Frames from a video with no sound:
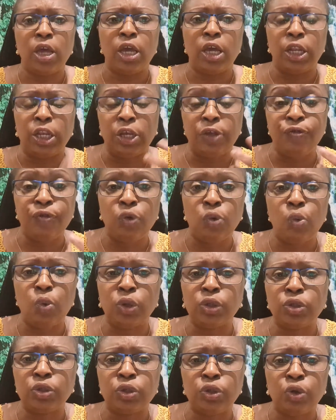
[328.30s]
And if you
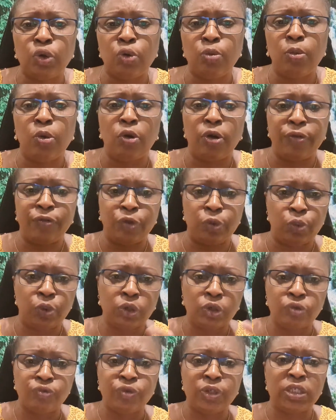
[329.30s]
want to know more, if you
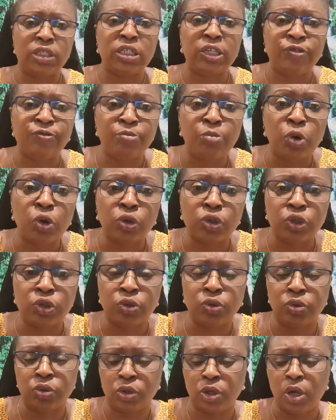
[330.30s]
want to receive more
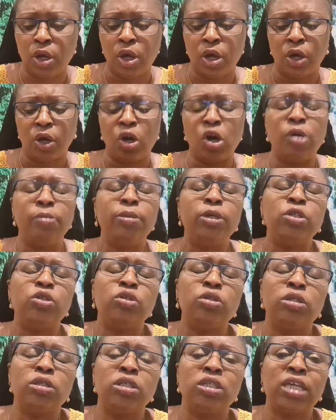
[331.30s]
tools, come into
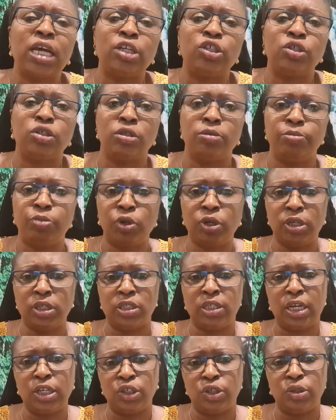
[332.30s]
the session, book a
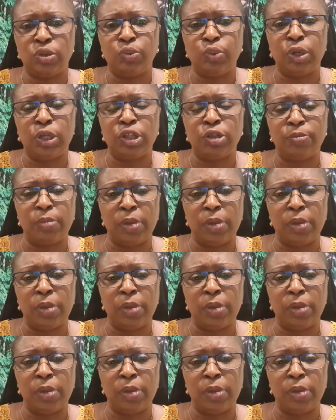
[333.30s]
session with